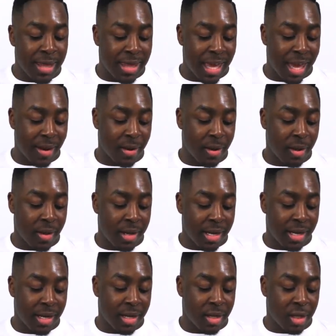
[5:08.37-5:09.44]
Then
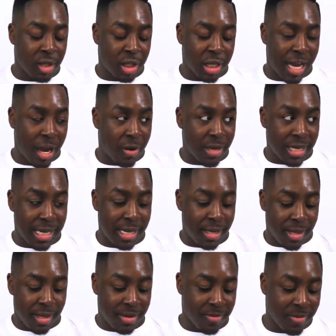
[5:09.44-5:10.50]
shall
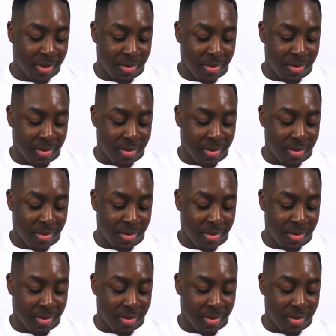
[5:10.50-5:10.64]
ye.